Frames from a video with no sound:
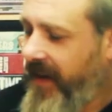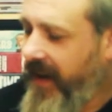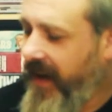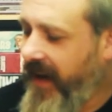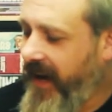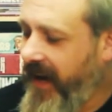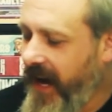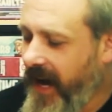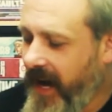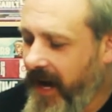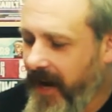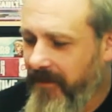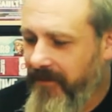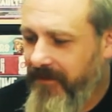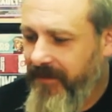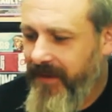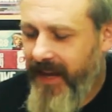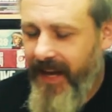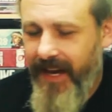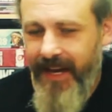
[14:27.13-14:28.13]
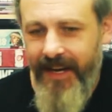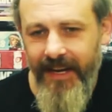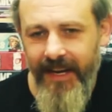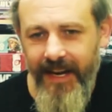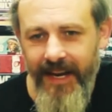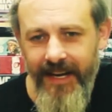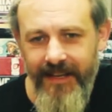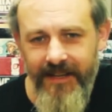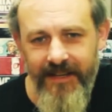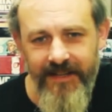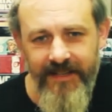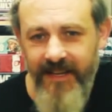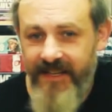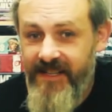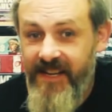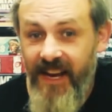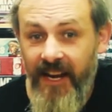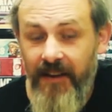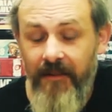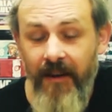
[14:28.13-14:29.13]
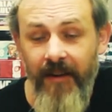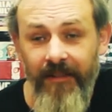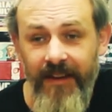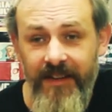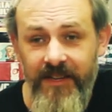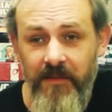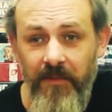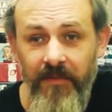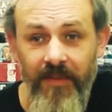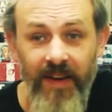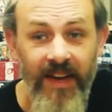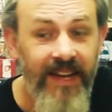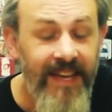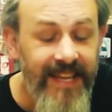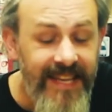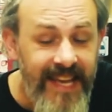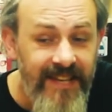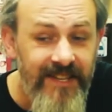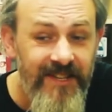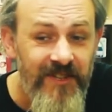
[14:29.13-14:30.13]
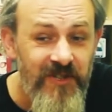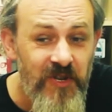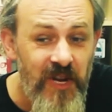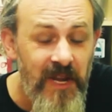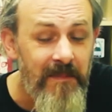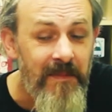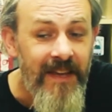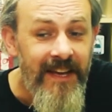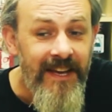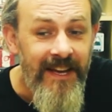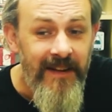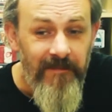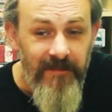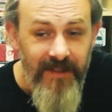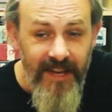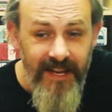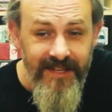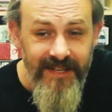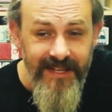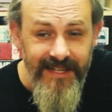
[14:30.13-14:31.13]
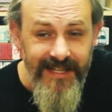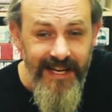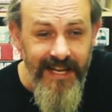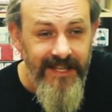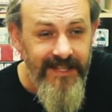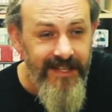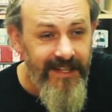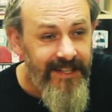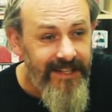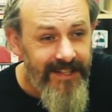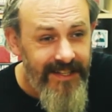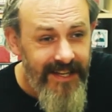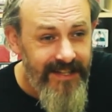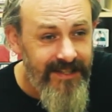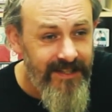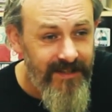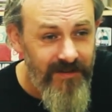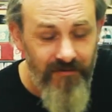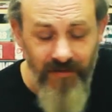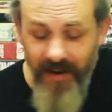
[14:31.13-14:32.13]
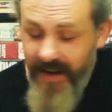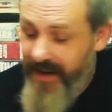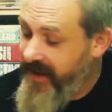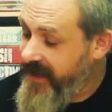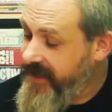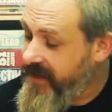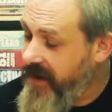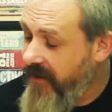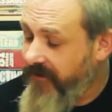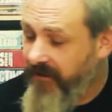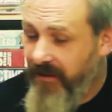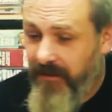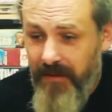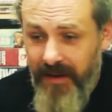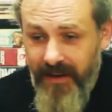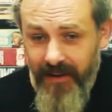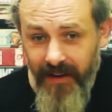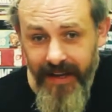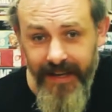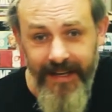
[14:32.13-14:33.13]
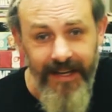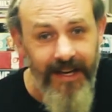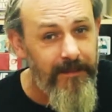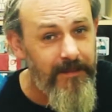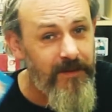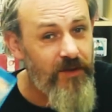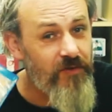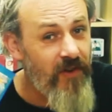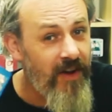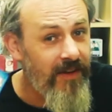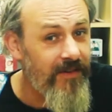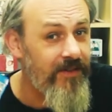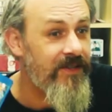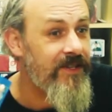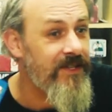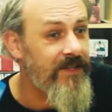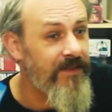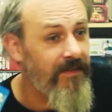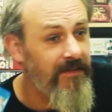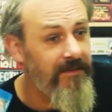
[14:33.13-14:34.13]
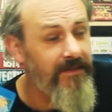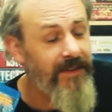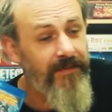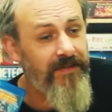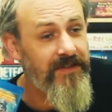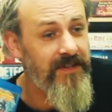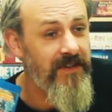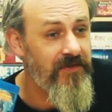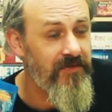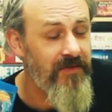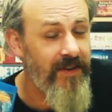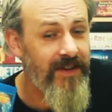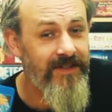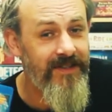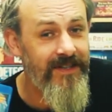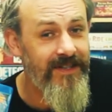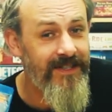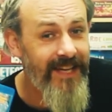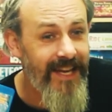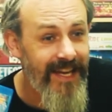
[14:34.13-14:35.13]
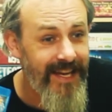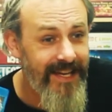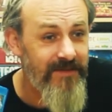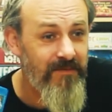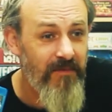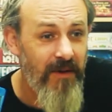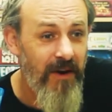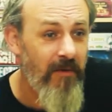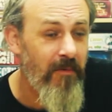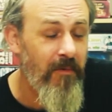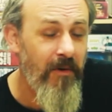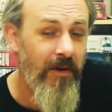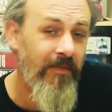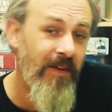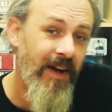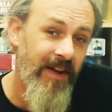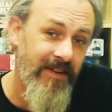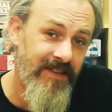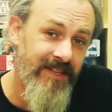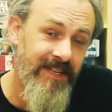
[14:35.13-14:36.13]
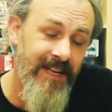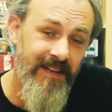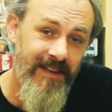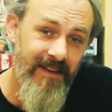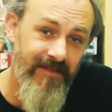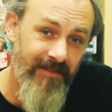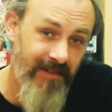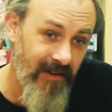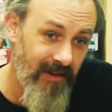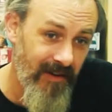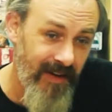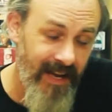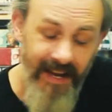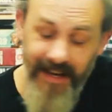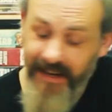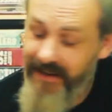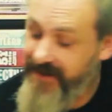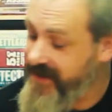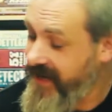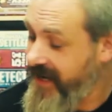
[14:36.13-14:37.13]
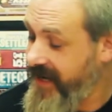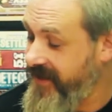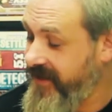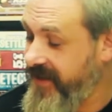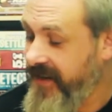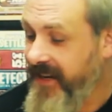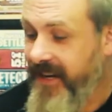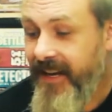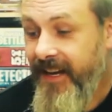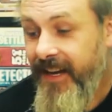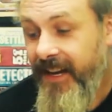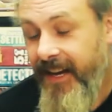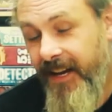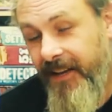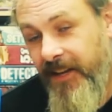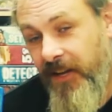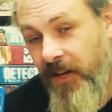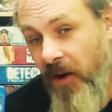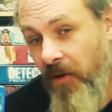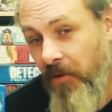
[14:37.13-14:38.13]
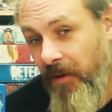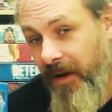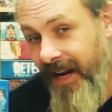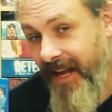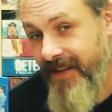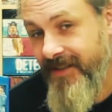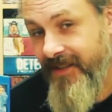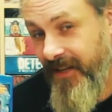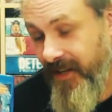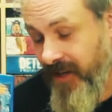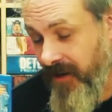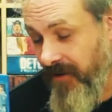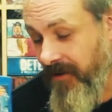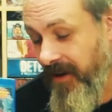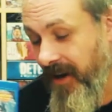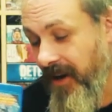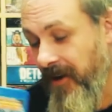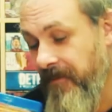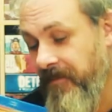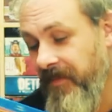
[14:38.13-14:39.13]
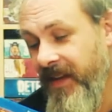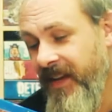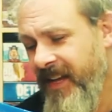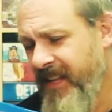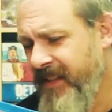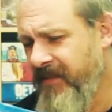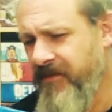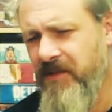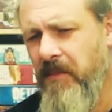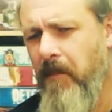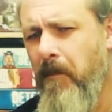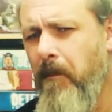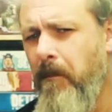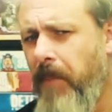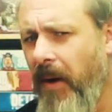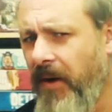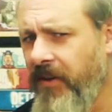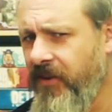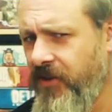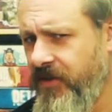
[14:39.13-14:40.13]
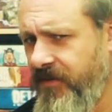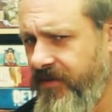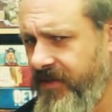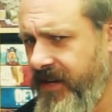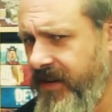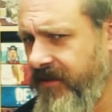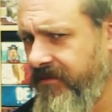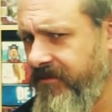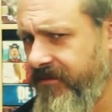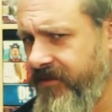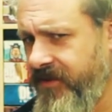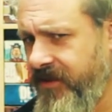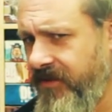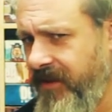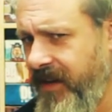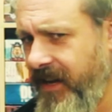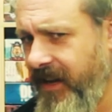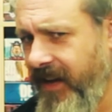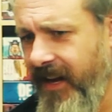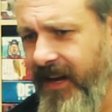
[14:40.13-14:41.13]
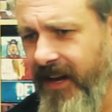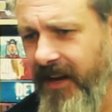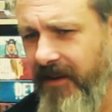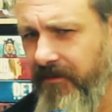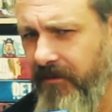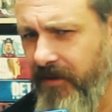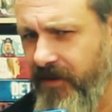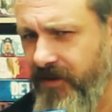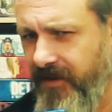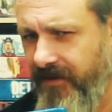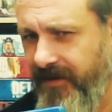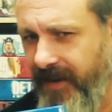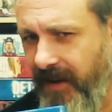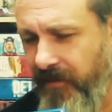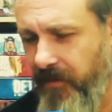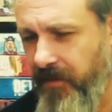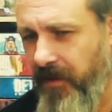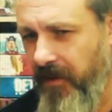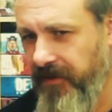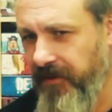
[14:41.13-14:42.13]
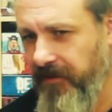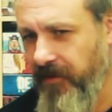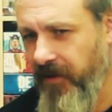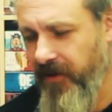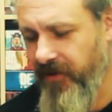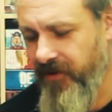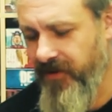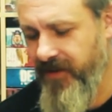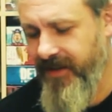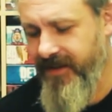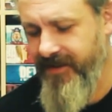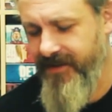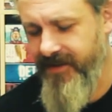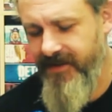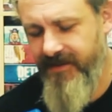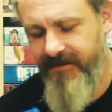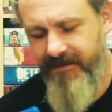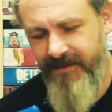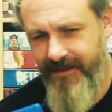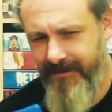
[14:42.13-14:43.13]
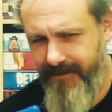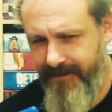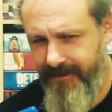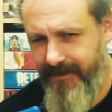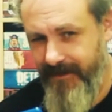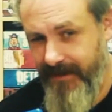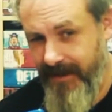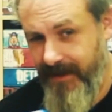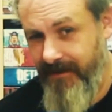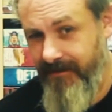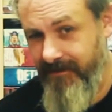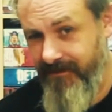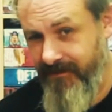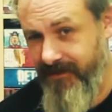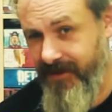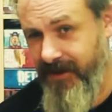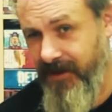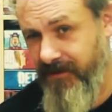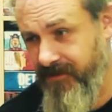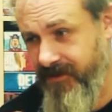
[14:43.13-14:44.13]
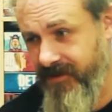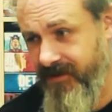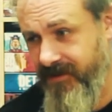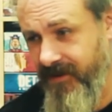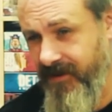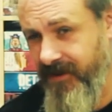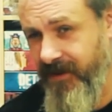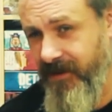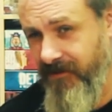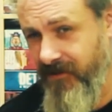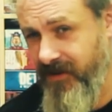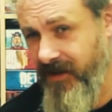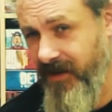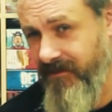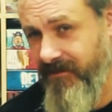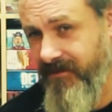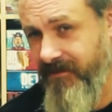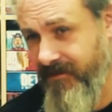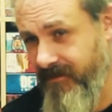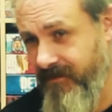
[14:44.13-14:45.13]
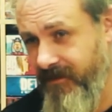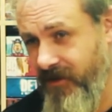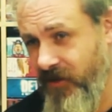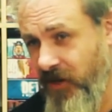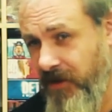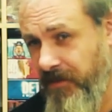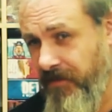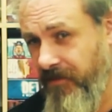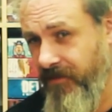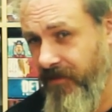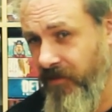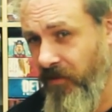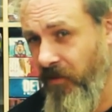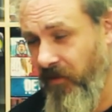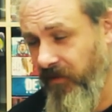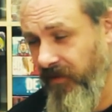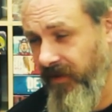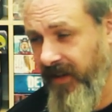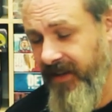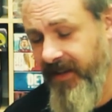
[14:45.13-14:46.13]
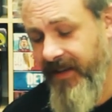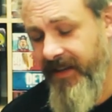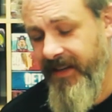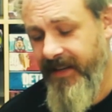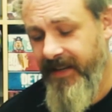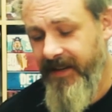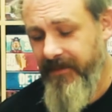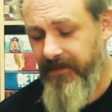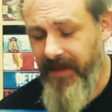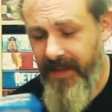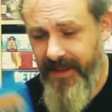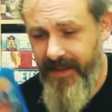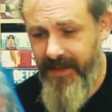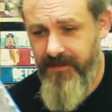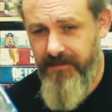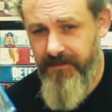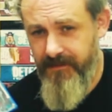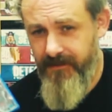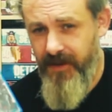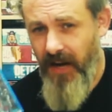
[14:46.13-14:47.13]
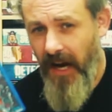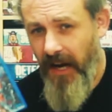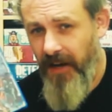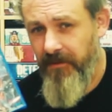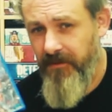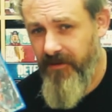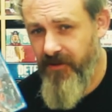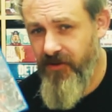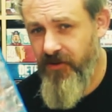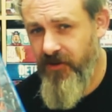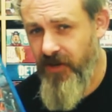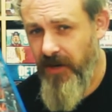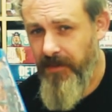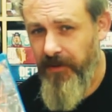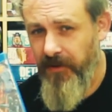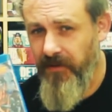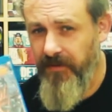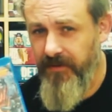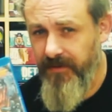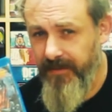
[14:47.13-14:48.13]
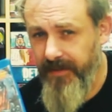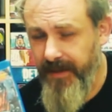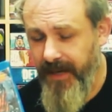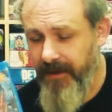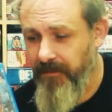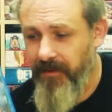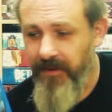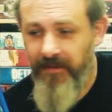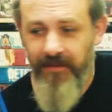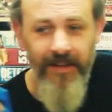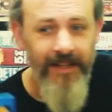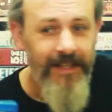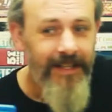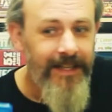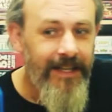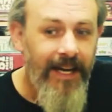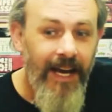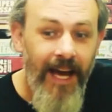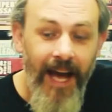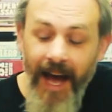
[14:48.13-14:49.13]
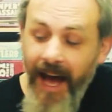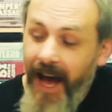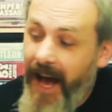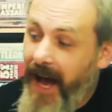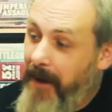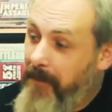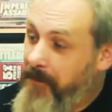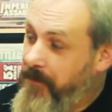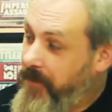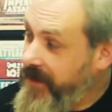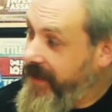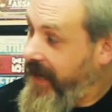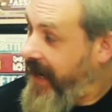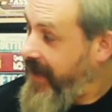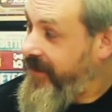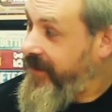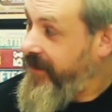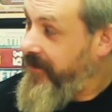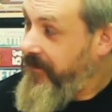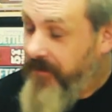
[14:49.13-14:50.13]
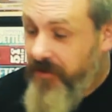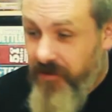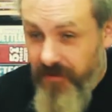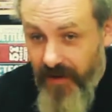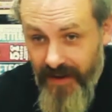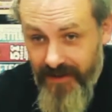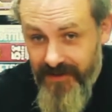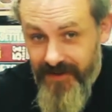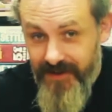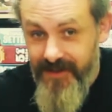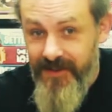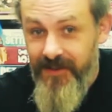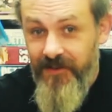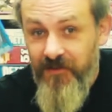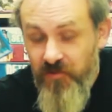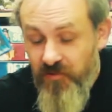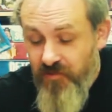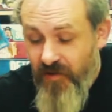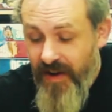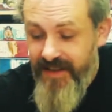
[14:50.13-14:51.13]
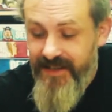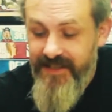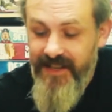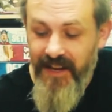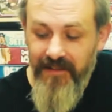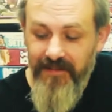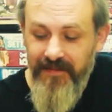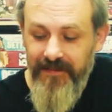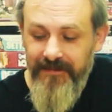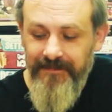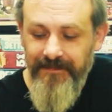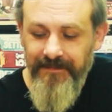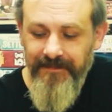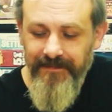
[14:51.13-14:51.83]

Um, and it just does hang around, gets on with it. Yes, it's cheap. Yes, it's sleazy. Yes, it's great. It's everything we like. Trancers, if you've never seen Trancers, is well worth hunting down and having a look at because it is a cult classic curio. There was a bunch of sequels to it, um, which I've never bothered to watch because you know, sequels are usually cheaper and awfuler. Uh, and this kind of was cheap and awful to begin with. Um, but yes, Trancers, great stuff.